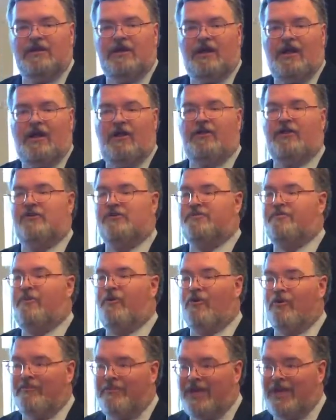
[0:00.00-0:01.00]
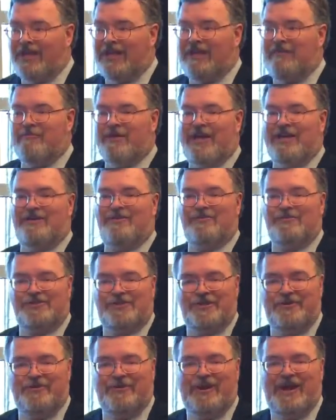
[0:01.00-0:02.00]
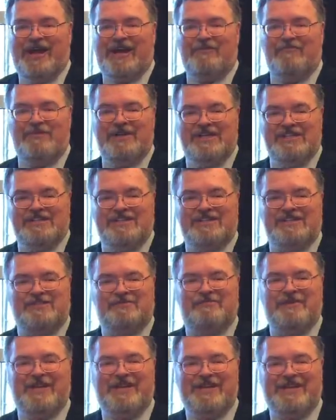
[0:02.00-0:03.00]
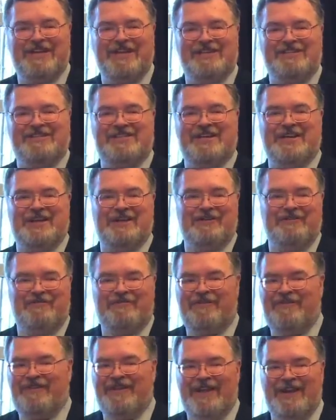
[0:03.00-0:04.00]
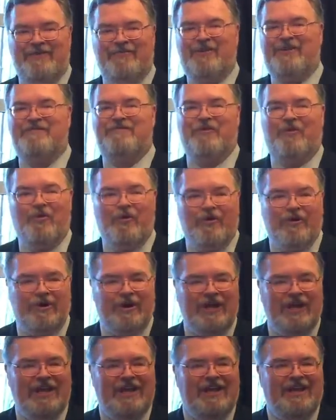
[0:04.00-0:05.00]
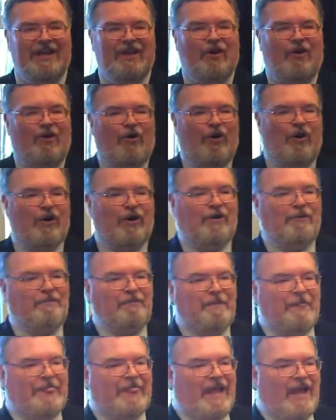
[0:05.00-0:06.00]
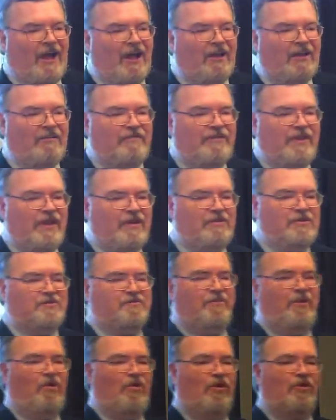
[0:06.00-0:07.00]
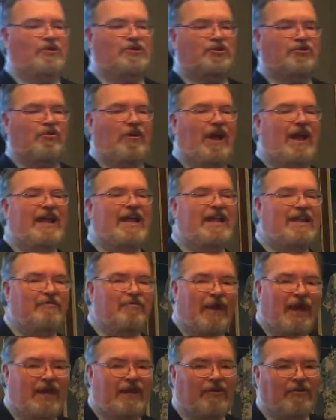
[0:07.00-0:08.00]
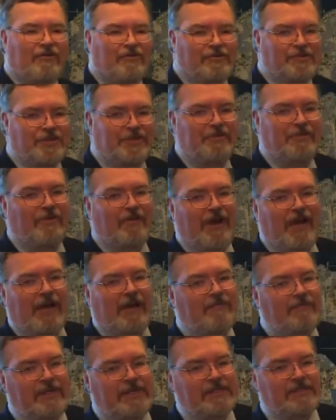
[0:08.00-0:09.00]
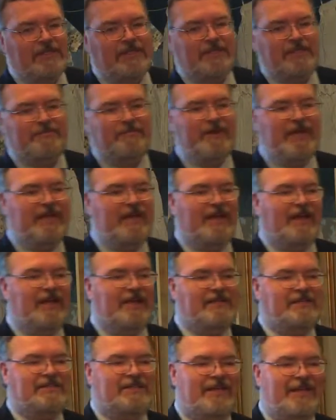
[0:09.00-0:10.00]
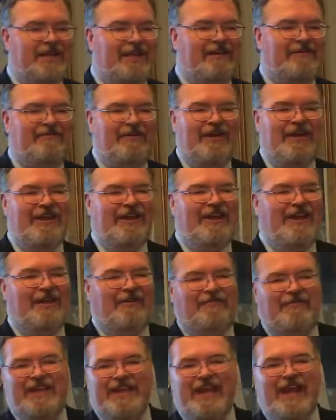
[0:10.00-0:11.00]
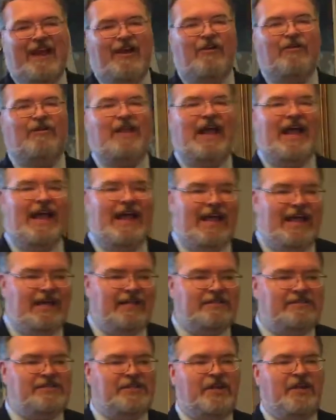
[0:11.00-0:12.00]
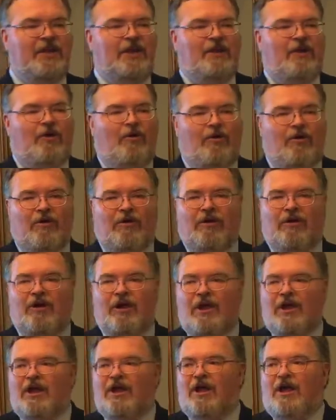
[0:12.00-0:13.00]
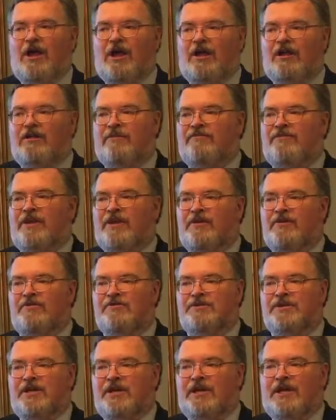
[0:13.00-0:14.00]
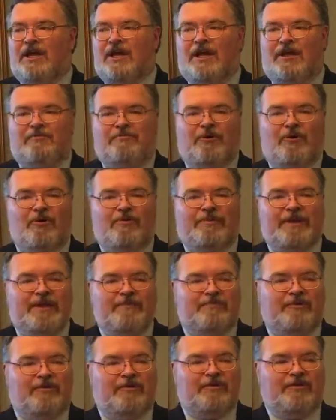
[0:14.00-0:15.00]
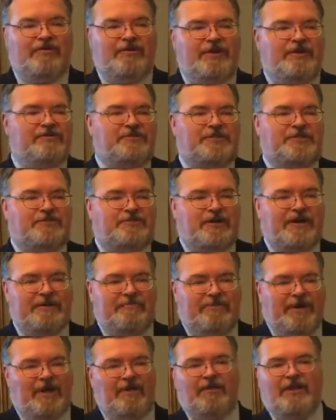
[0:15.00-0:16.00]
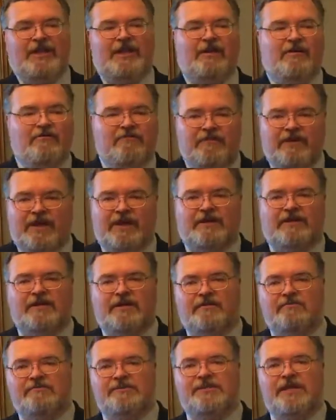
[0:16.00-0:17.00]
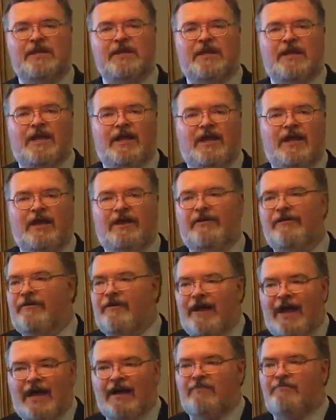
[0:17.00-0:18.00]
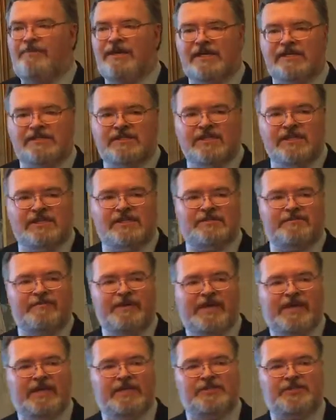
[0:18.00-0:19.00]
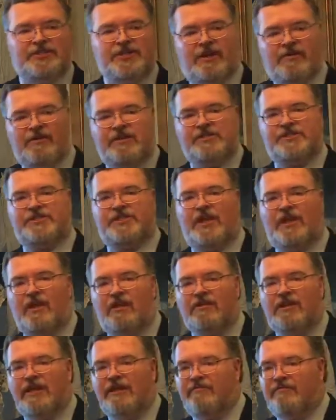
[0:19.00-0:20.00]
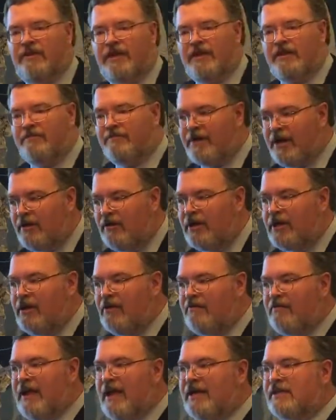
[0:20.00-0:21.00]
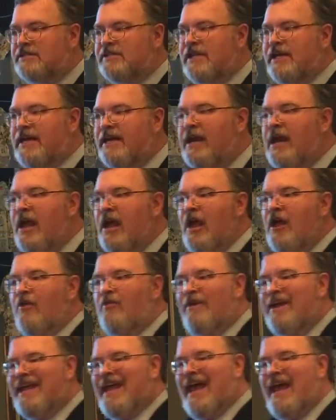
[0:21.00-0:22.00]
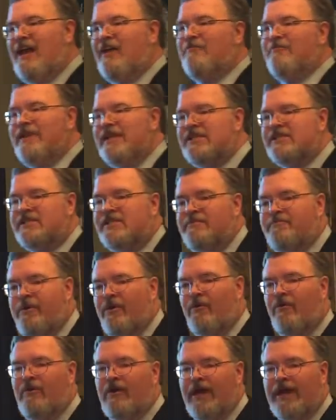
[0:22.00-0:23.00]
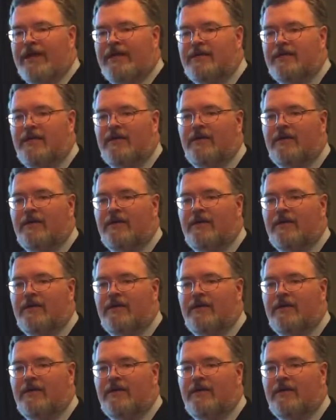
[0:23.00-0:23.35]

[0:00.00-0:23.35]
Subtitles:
all those poor buggy makers who are out of business because of Henry Ford, or all of those poor train makers who are out of business because of the airlines, or all of those poor people who used to treat polio victims who are out of business because Jonas Salk invented the polio vaccine, we kind of miss the point.